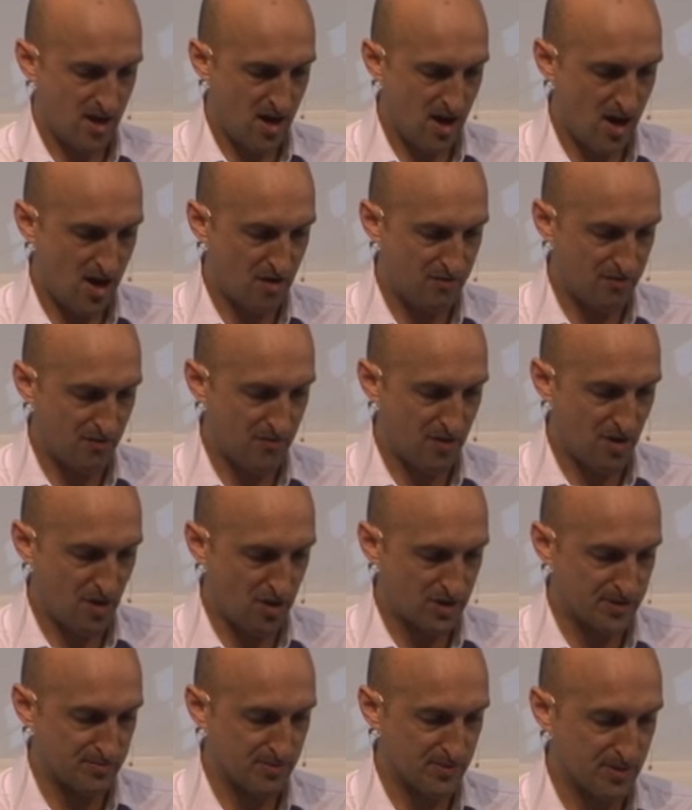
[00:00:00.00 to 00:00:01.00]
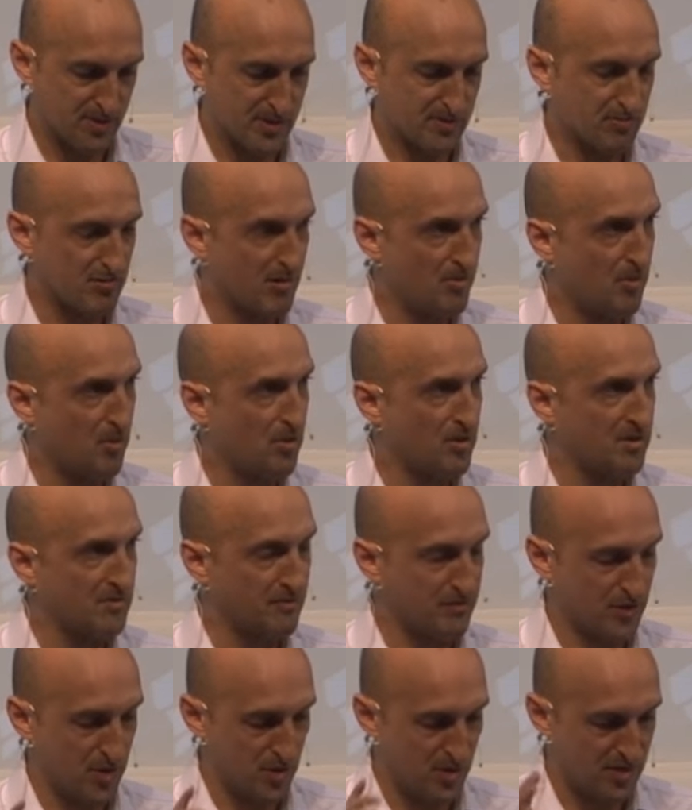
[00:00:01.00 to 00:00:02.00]
Half of the hospitals were reporting
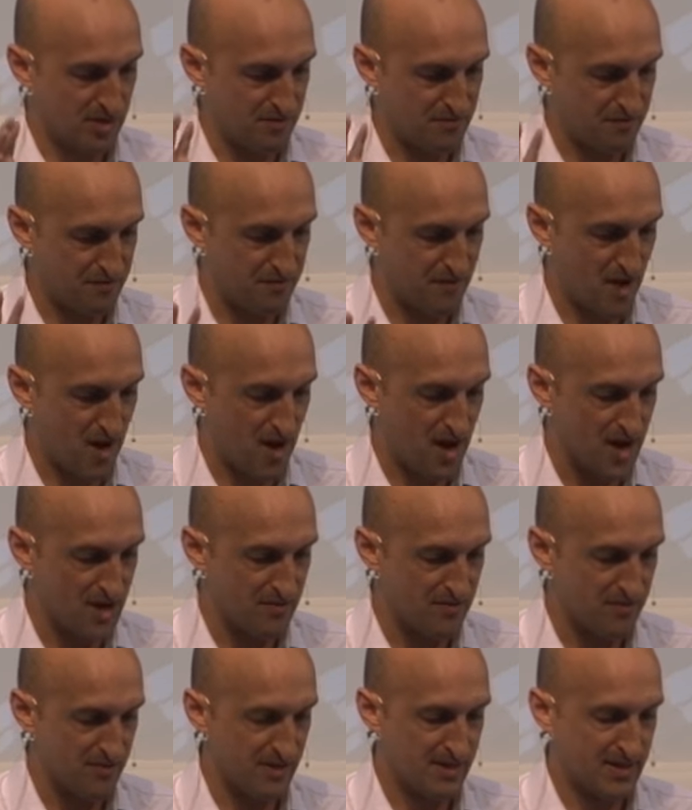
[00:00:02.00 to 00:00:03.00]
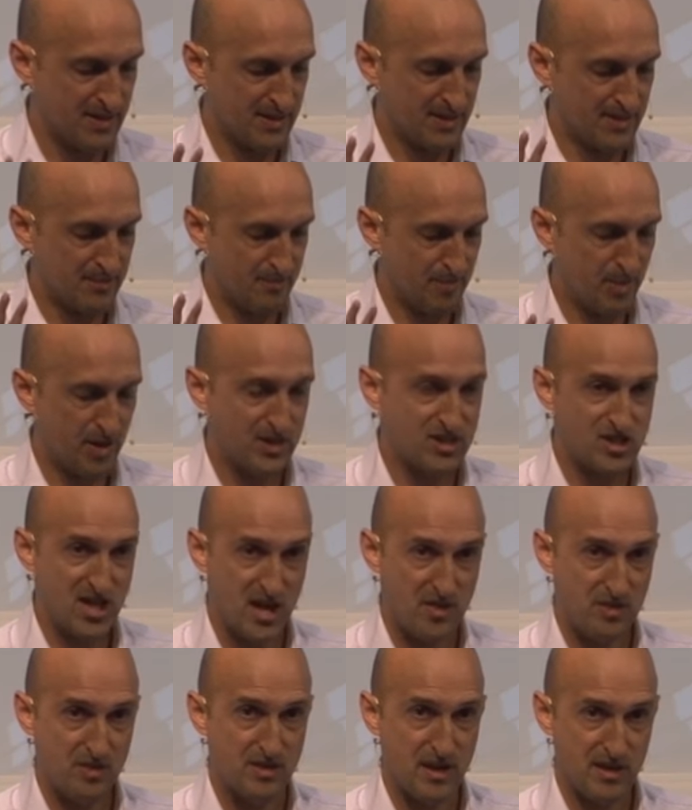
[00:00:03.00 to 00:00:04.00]
fewer than 5 per
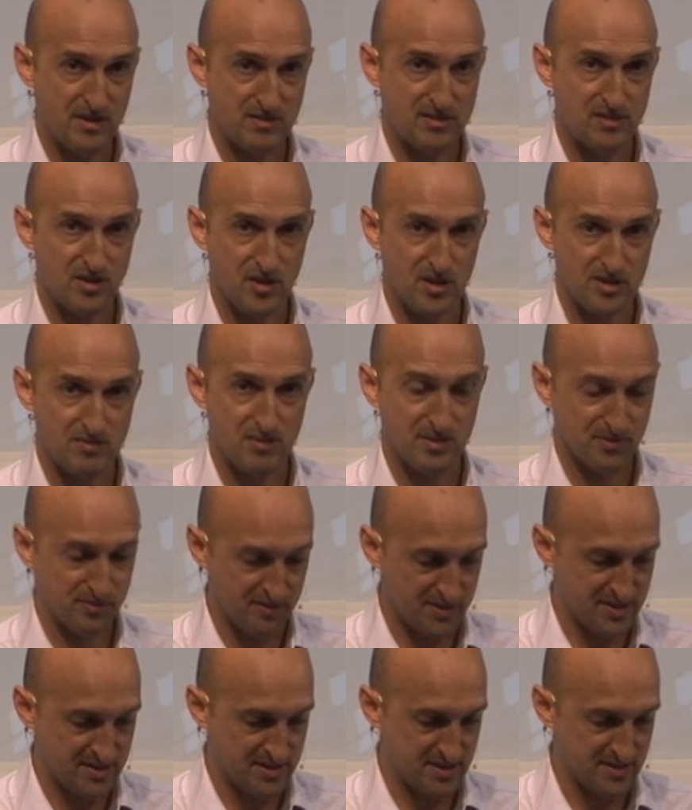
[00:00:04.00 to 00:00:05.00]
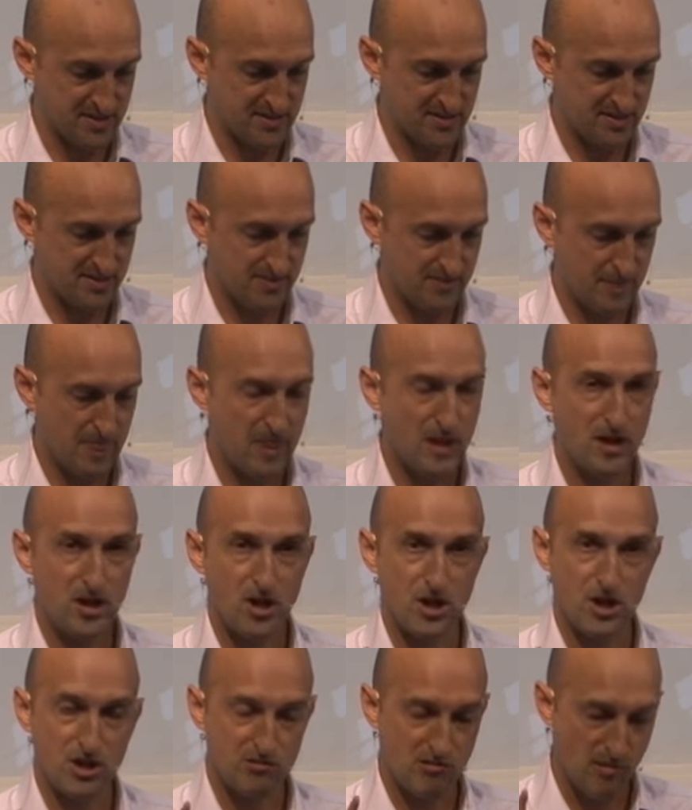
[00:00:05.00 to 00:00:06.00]
10,000 hospital visits.
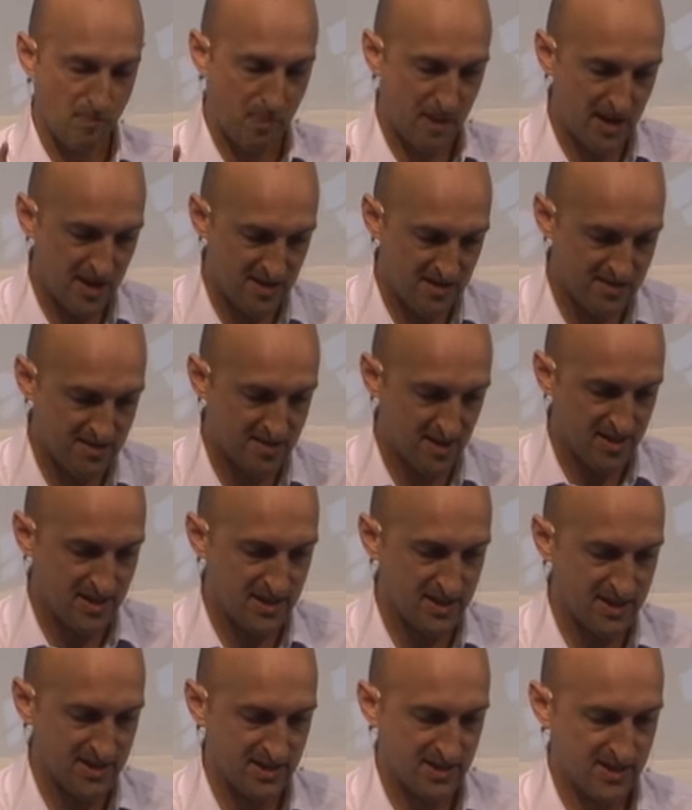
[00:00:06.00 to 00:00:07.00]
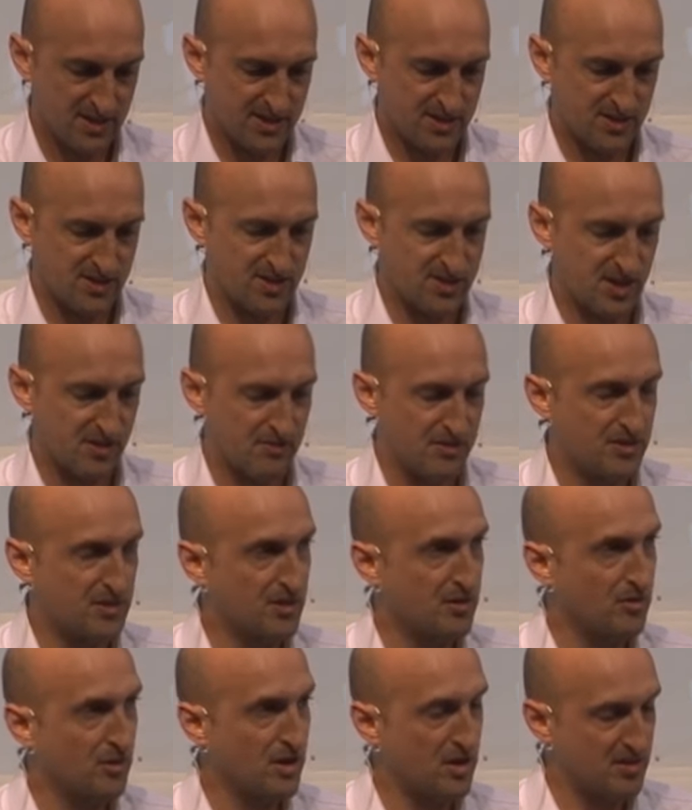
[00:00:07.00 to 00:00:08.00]
A European study discovered
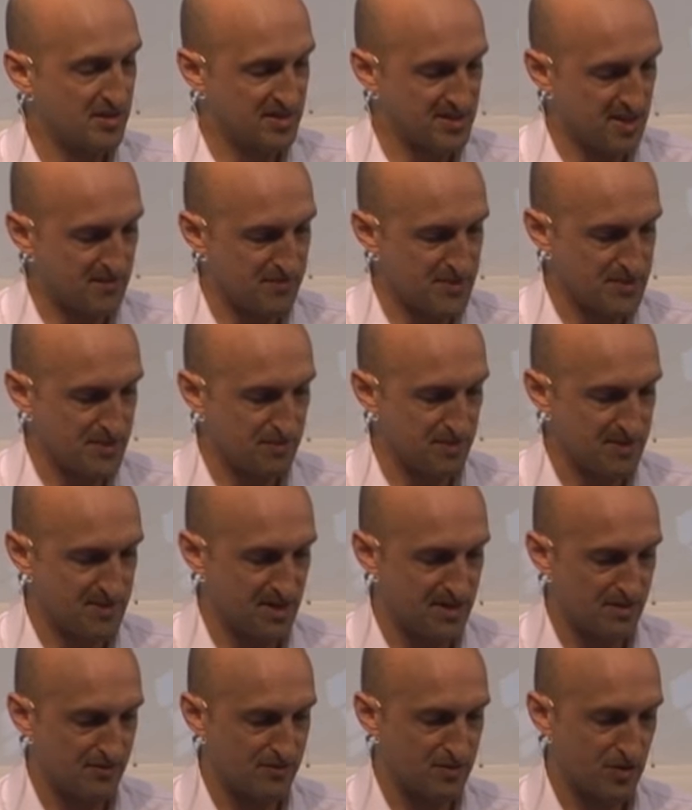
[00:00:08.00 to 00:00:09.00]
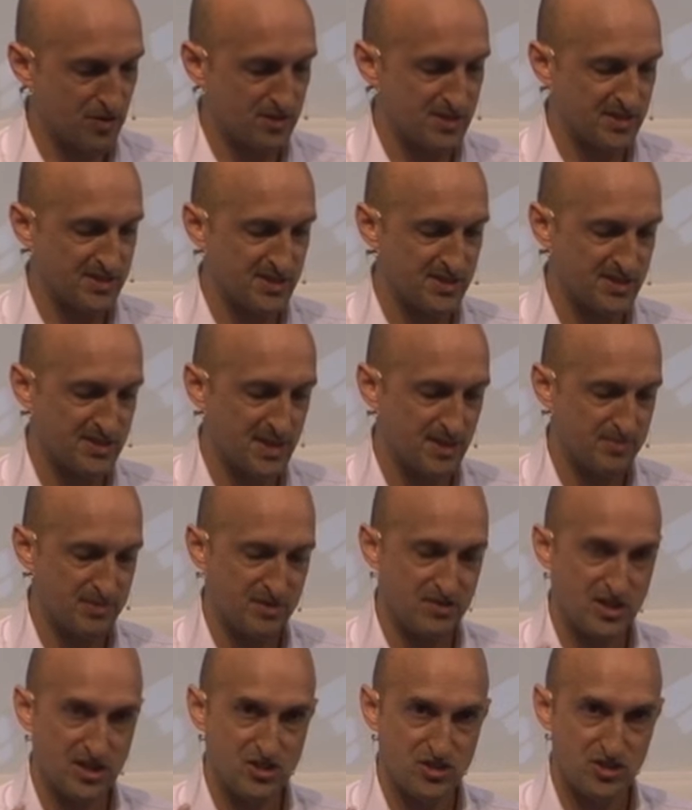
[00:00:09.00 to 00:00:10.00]
that although 70% of doctors
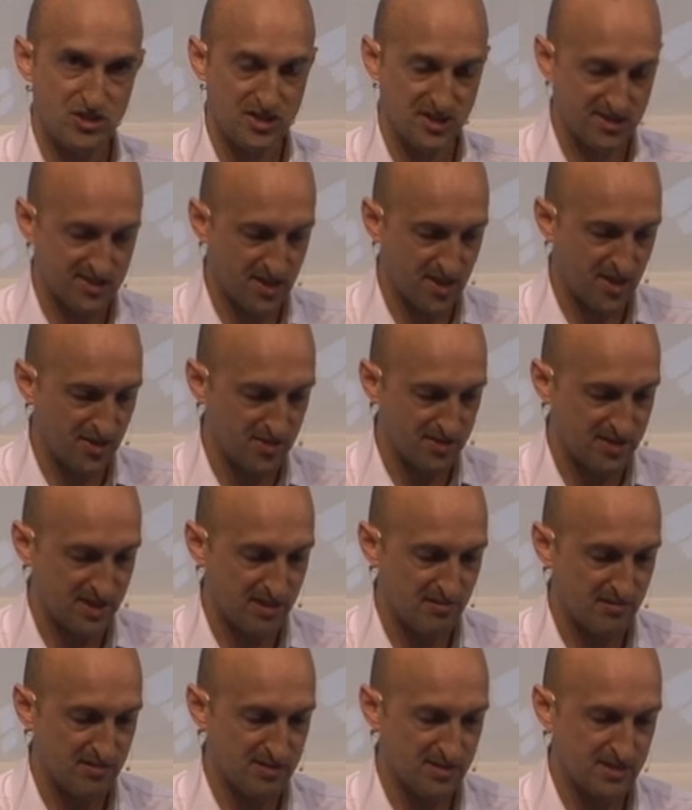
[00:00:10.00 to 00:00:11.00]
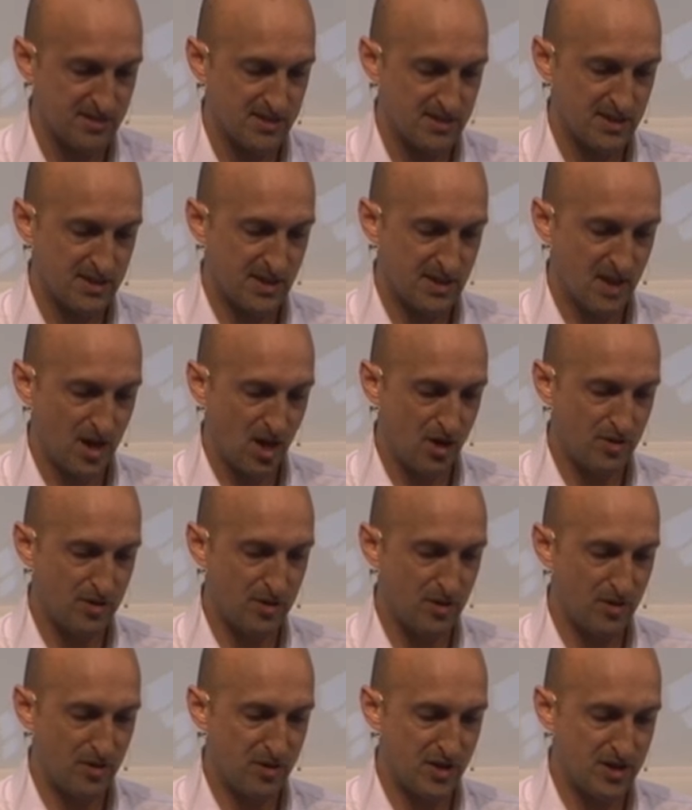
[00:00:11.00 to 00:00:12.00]
accepted they should disclose errors,
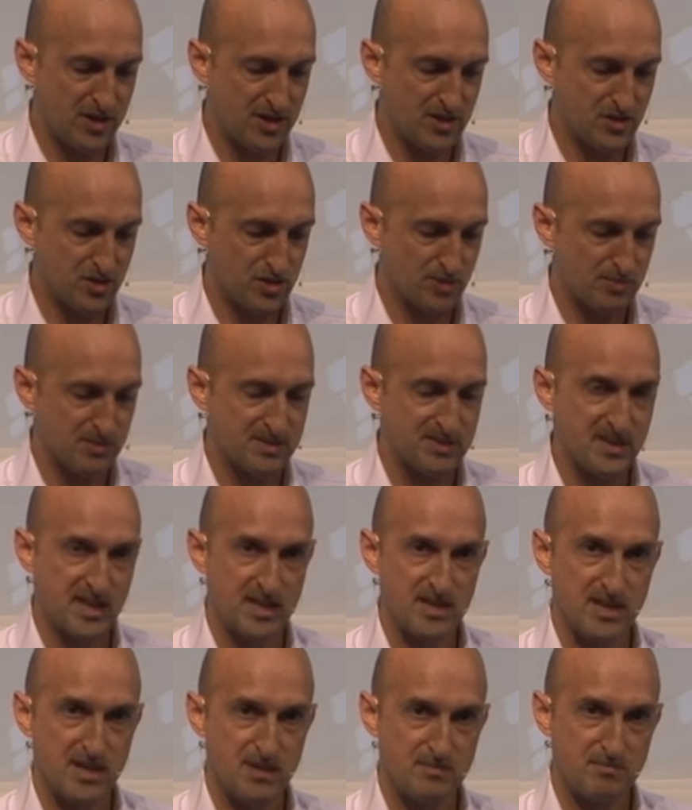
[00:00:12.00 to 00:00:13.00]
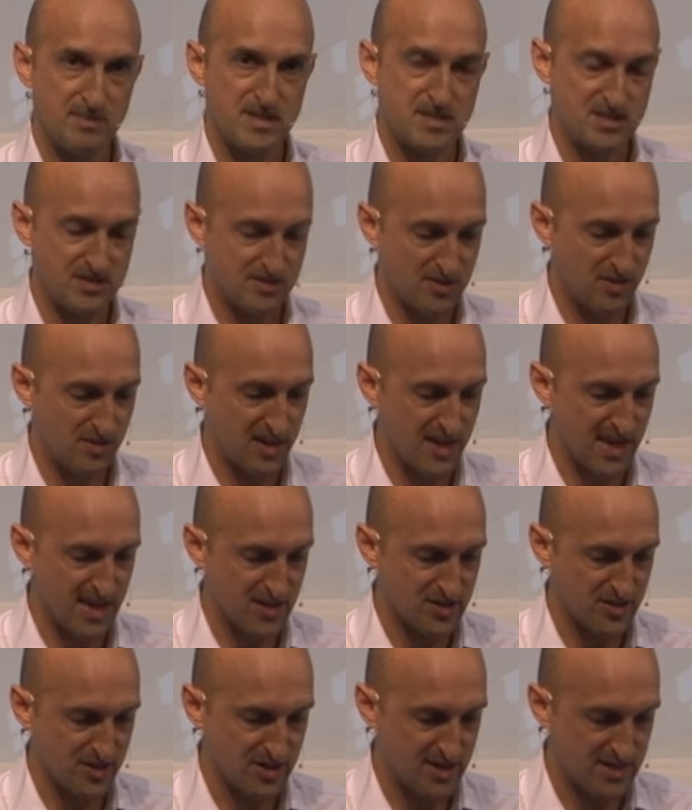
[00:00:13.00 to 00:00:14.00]
only 32% admitted that they
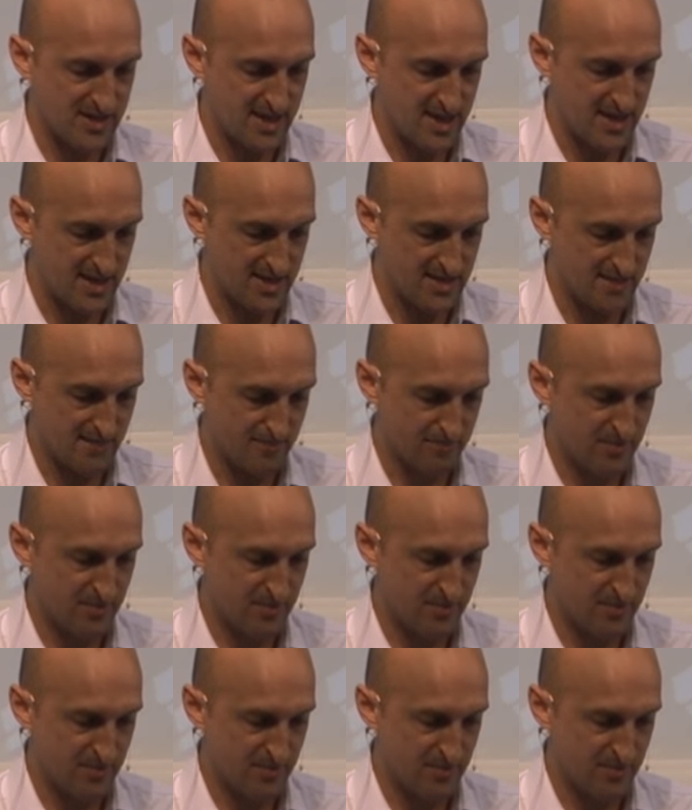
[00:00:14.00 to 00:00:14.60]
actually did.